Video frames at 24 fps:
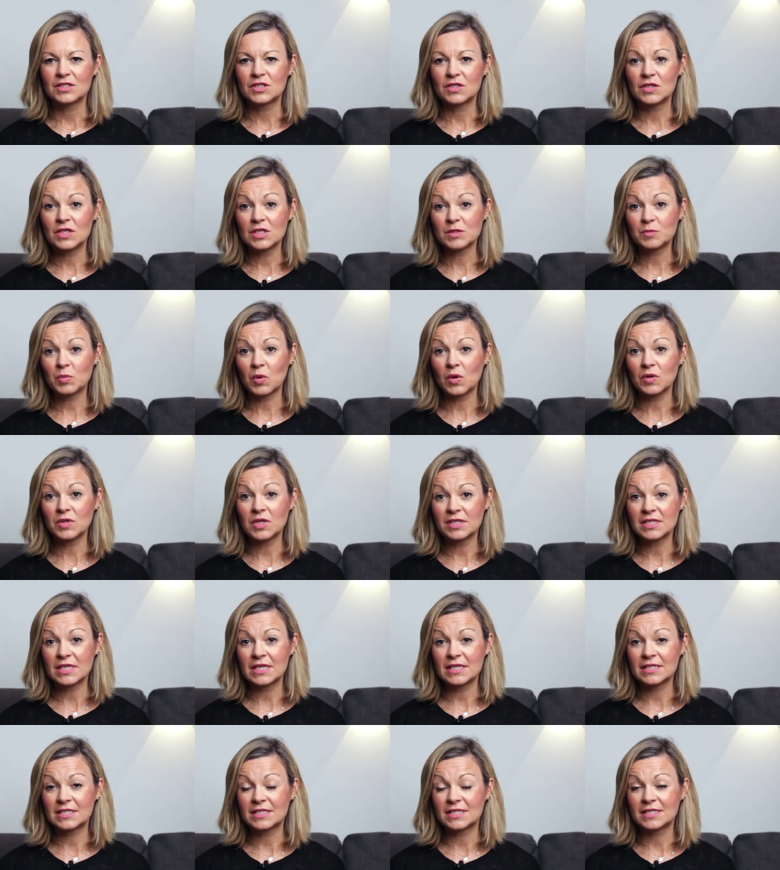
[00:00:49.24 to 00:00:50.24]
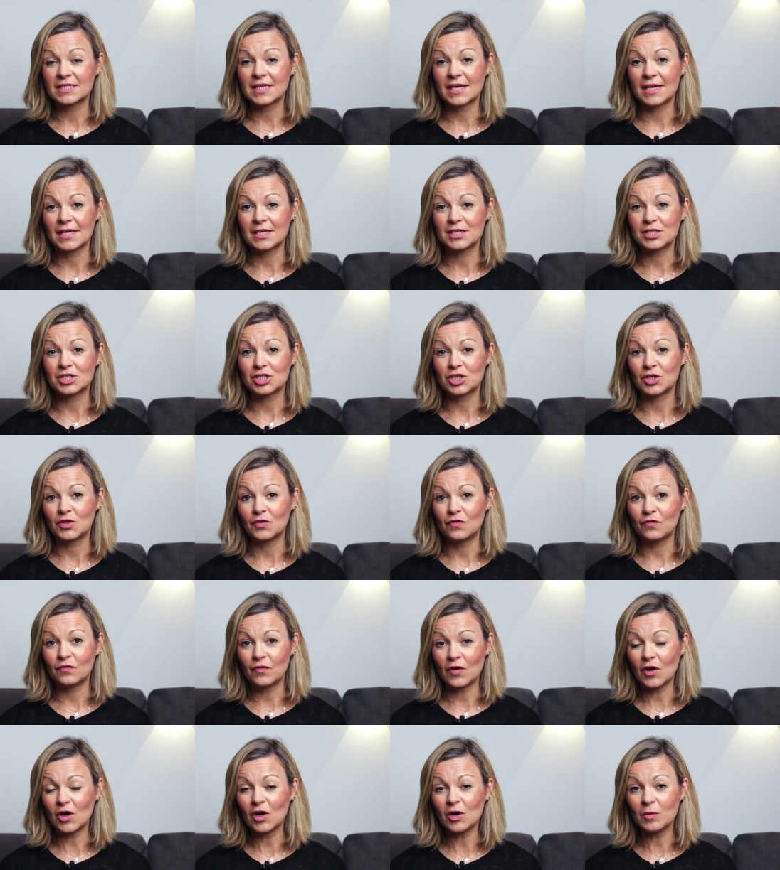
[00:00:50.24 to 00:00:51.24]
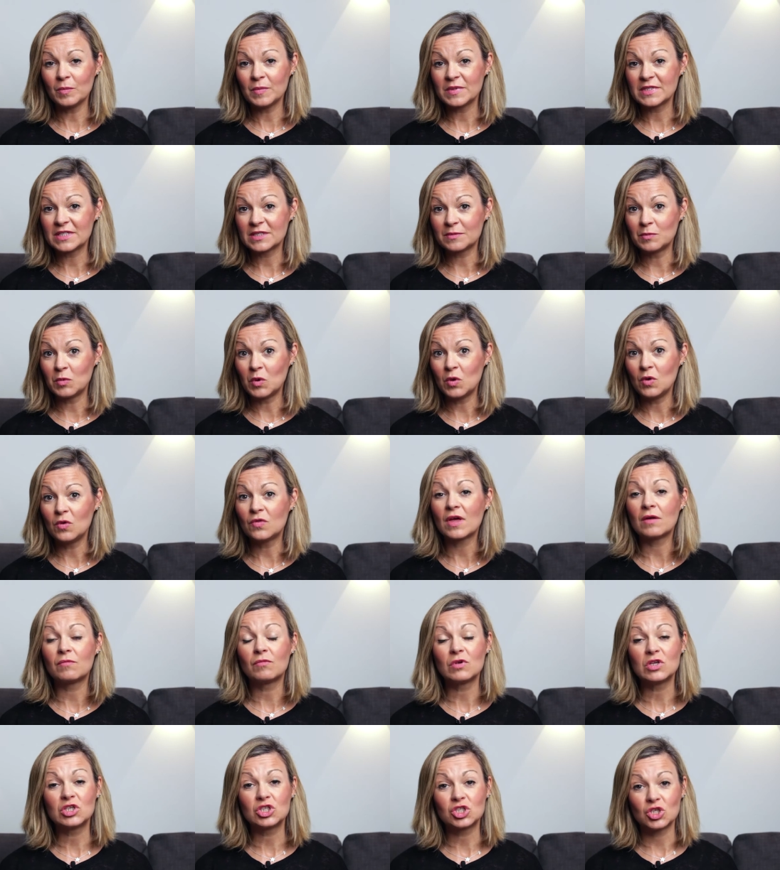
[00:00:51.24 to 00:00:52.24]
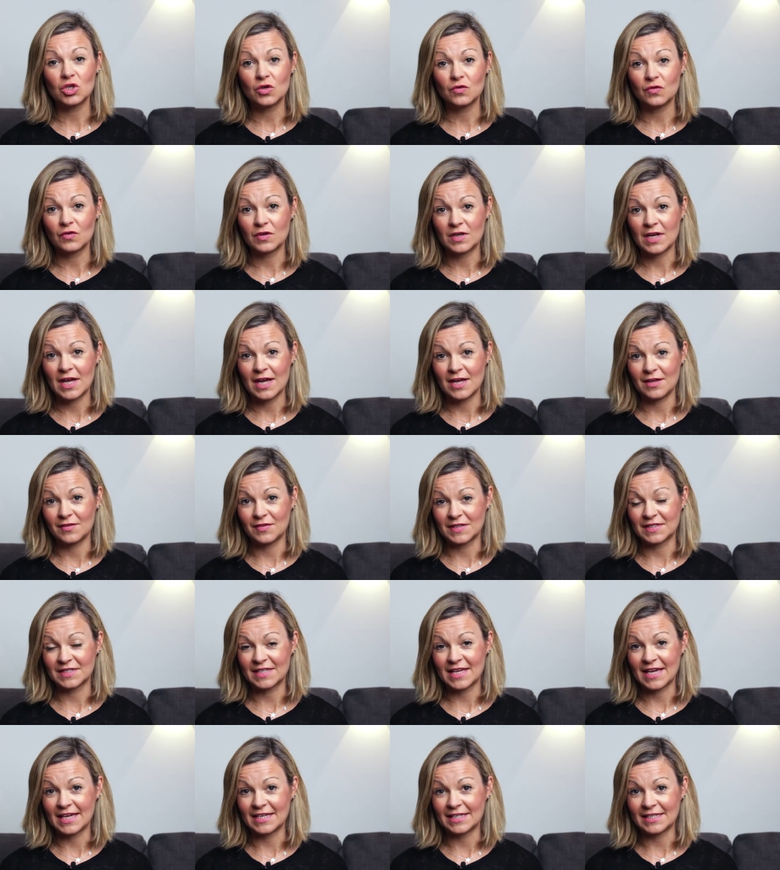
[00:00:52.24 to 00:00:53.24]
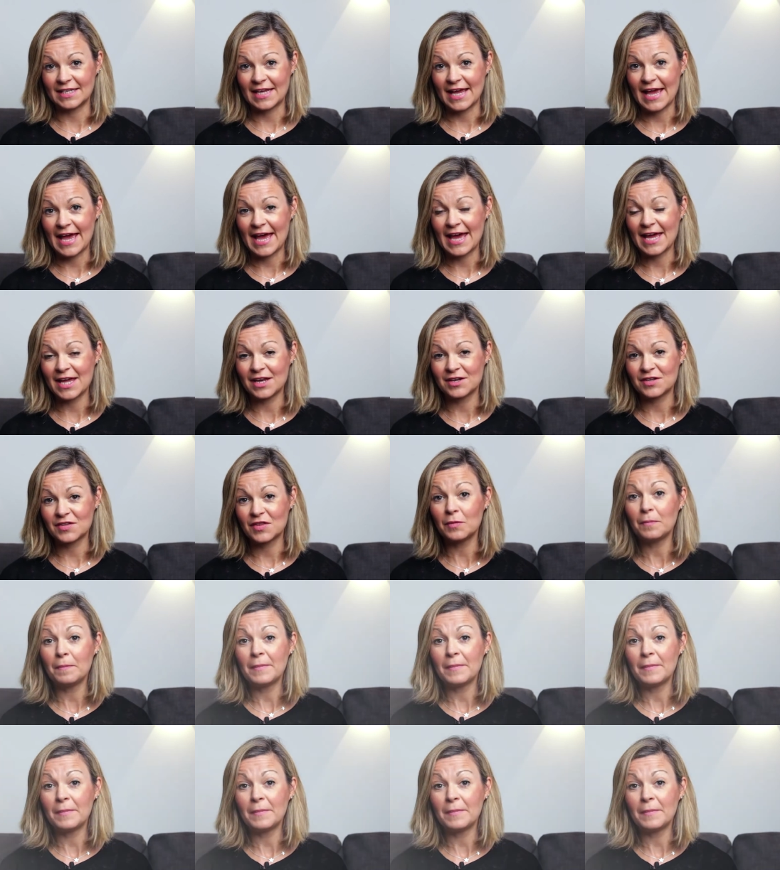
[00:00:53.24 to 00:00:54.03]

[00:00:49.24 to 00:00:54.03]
So this product is designed to firm, smooth and rejuvenate the skin. And the